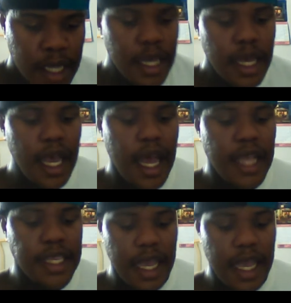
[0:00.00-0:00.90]

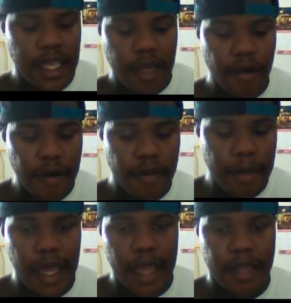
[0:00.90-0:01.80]
contact him with and be
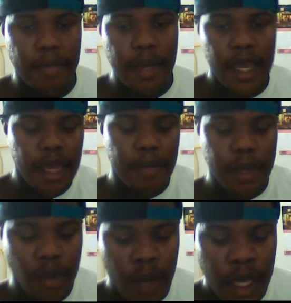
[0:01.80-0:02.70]
like the media in
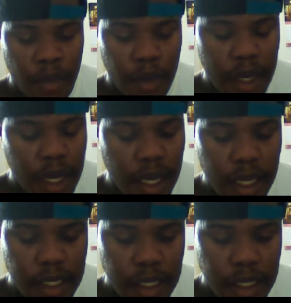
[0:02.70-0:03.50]
between them, because